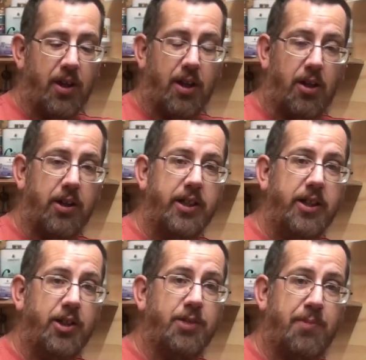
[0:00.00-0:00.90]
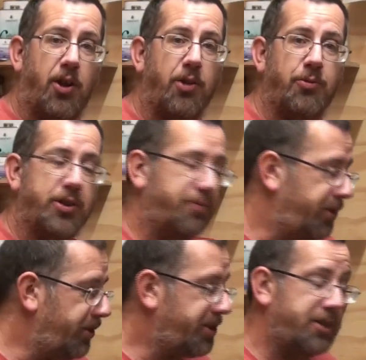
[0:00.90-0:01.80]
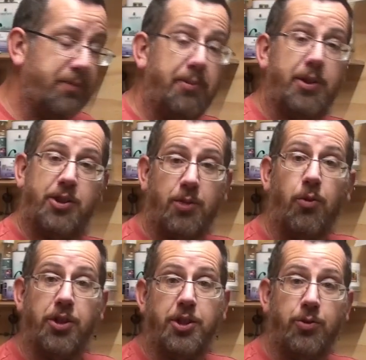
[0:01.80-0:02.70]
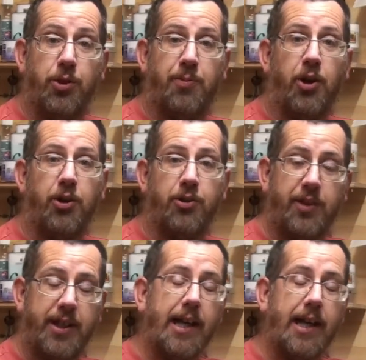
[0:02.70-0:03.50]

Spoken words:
I use plywood purely and simply because I want to do all the pyrography,